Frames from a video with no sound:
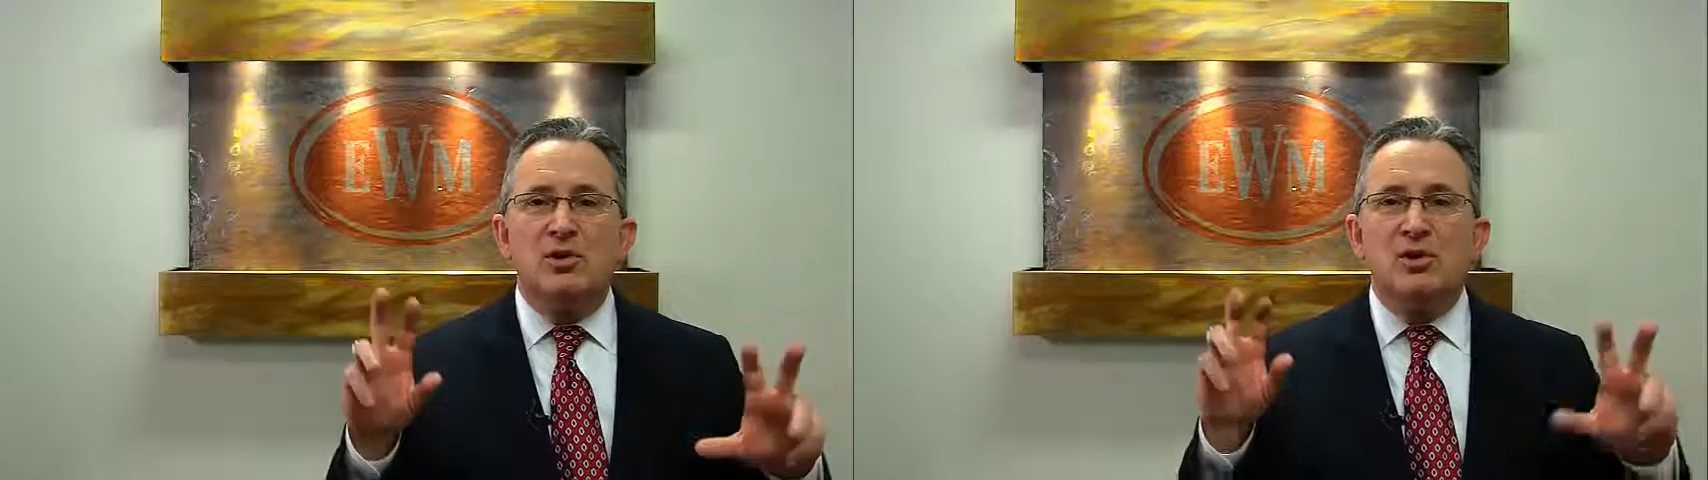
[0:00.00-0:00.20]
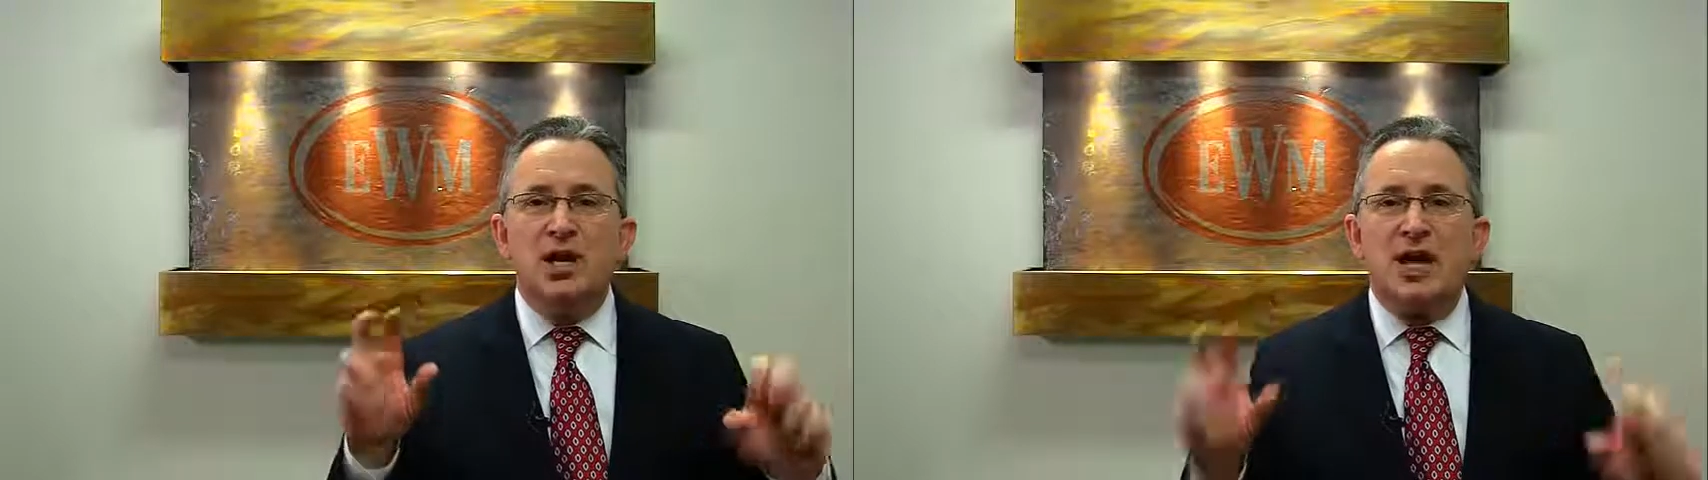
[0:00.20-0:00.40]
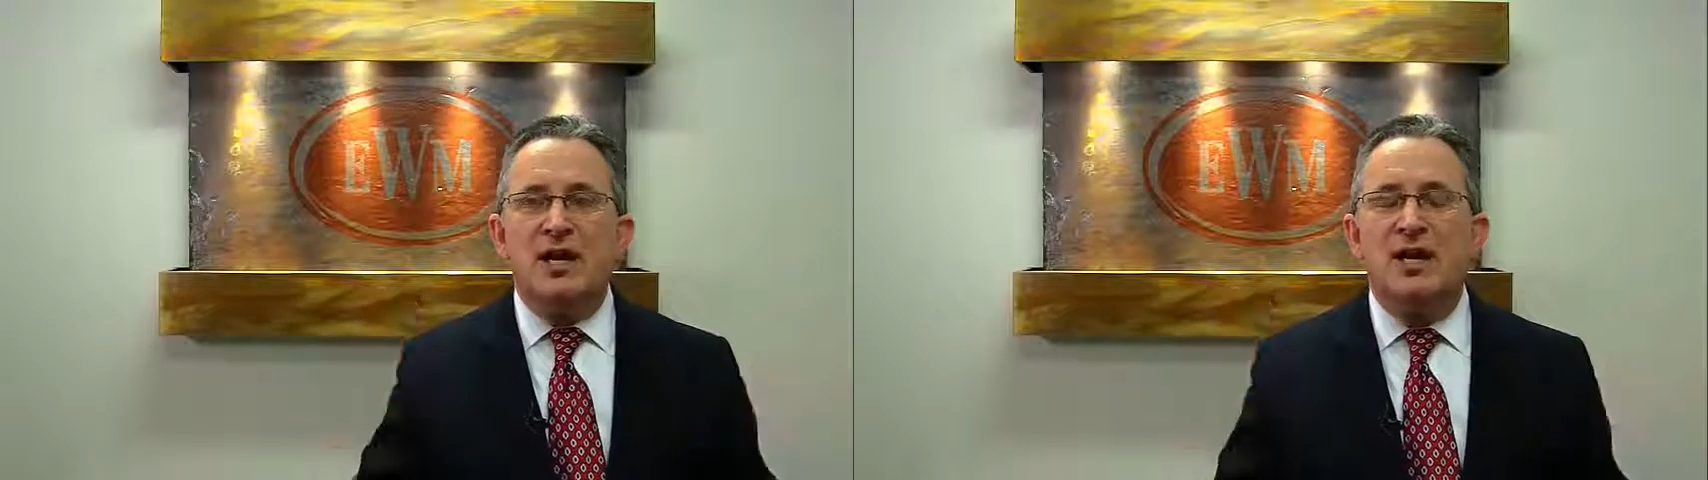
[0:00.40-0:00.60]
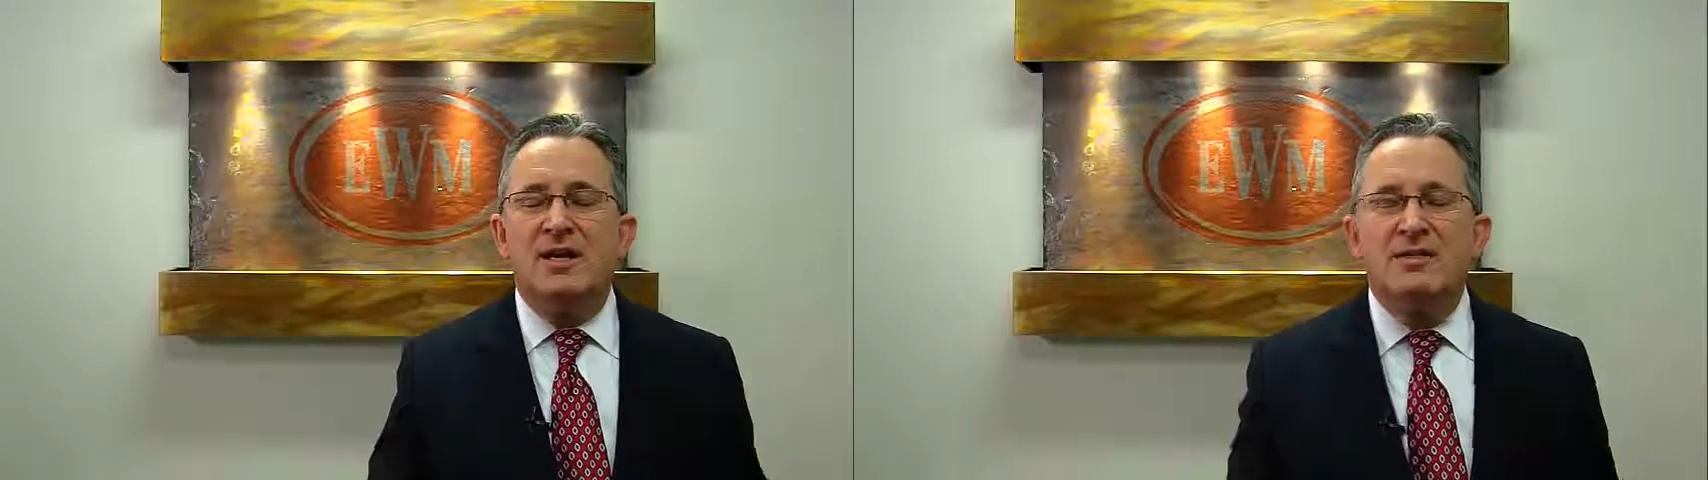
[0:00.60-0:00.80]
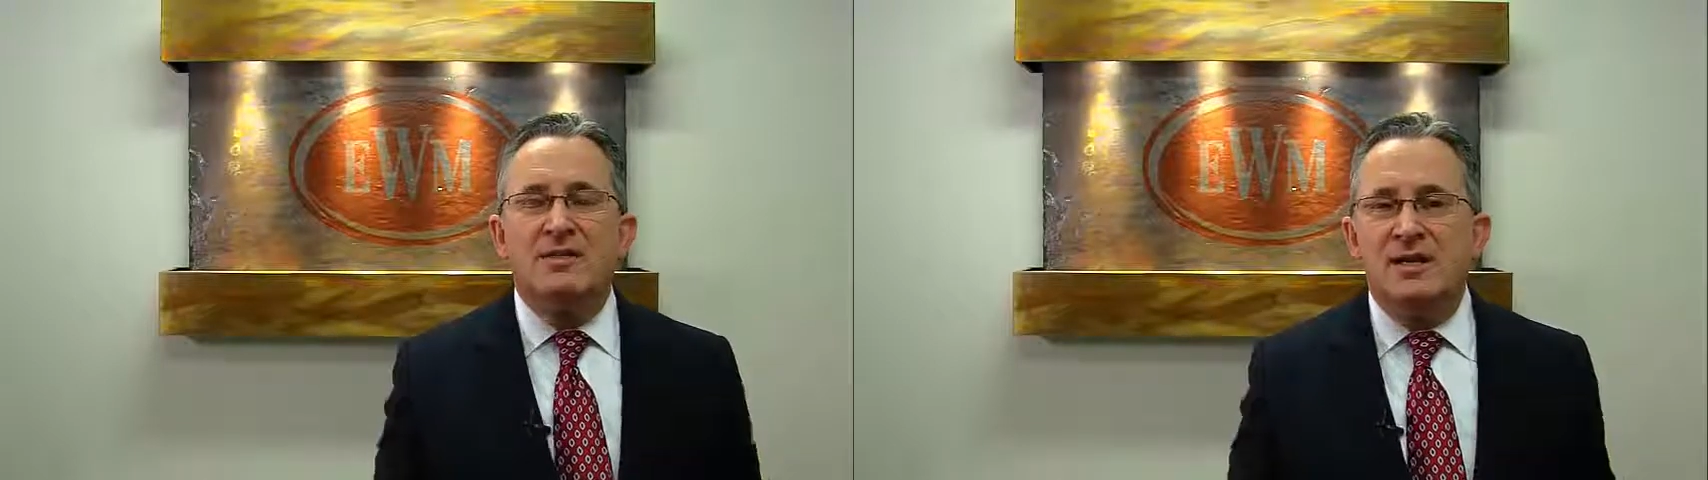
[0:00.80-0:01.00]
se
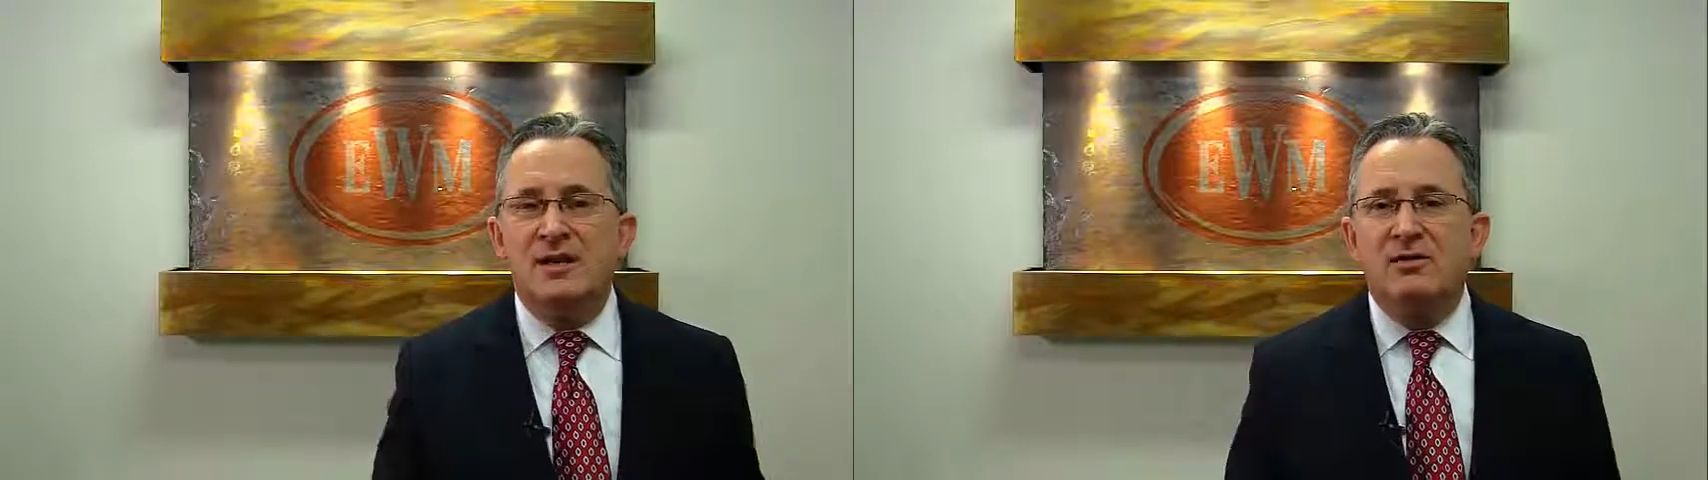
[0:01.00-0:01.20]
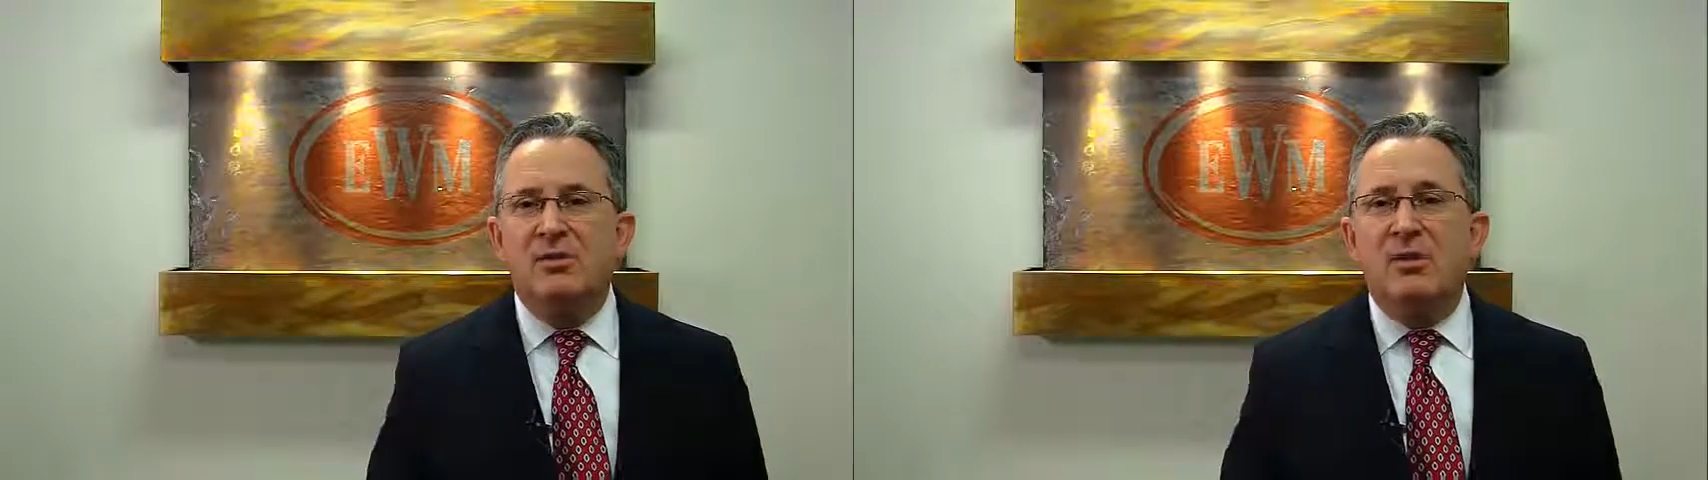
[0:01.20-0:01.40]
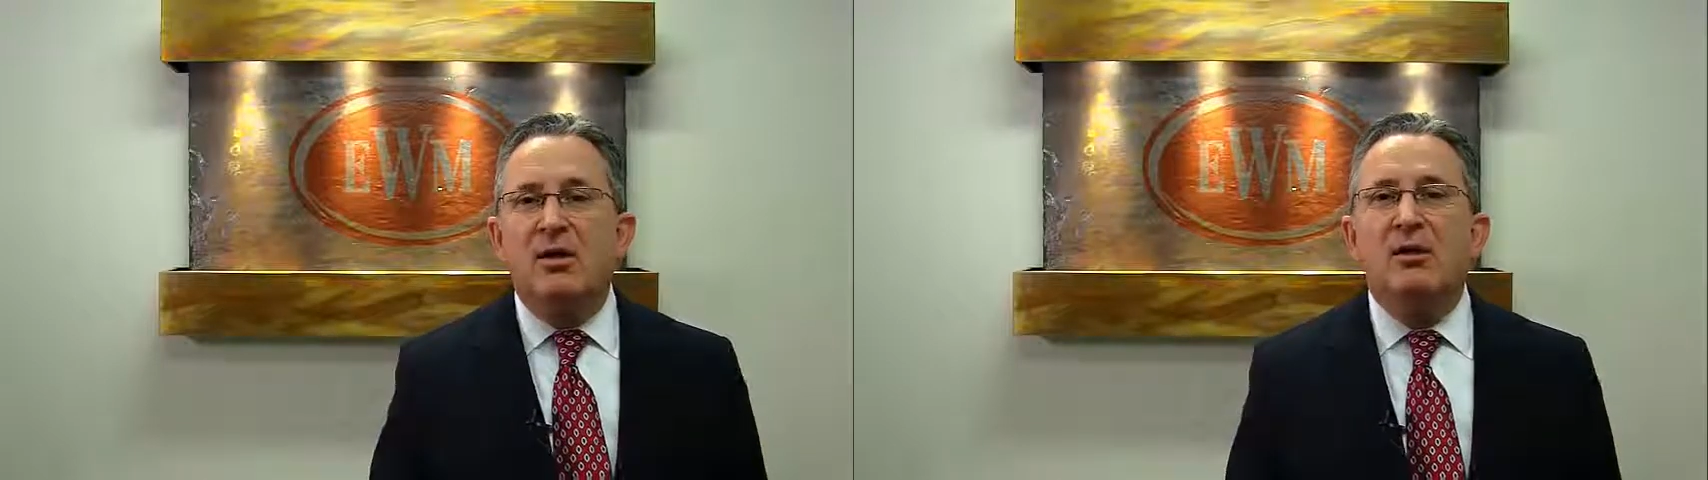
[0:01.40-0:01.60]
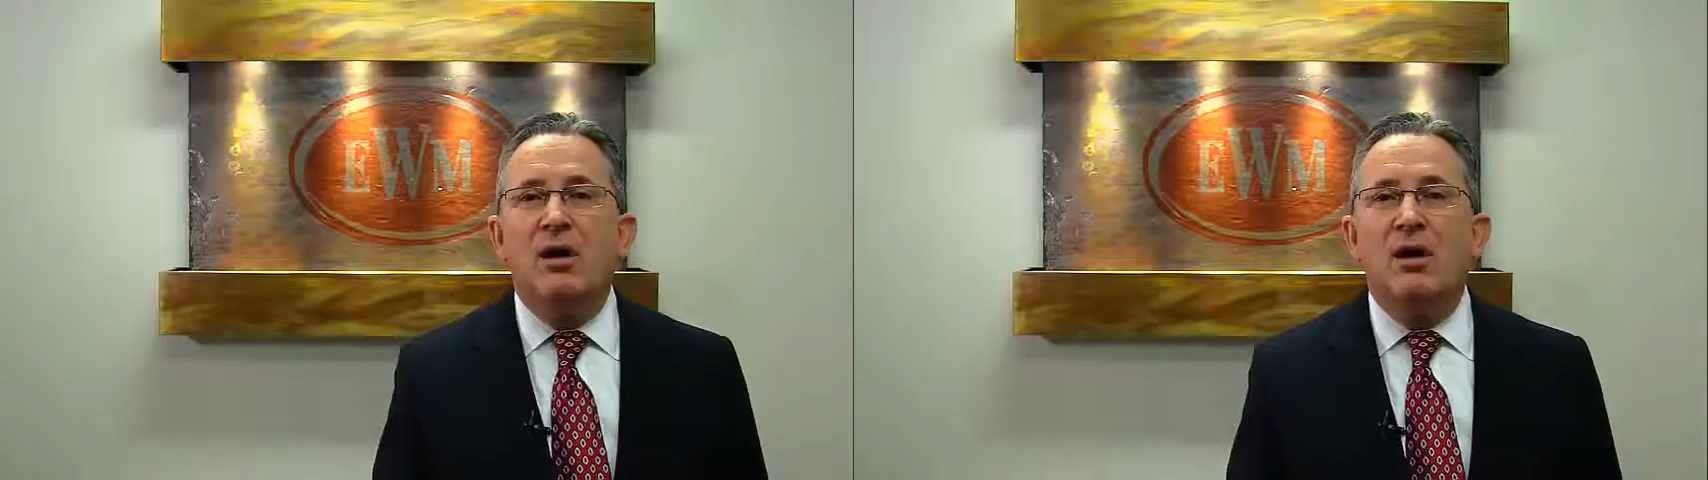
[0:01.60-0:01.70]
as they're part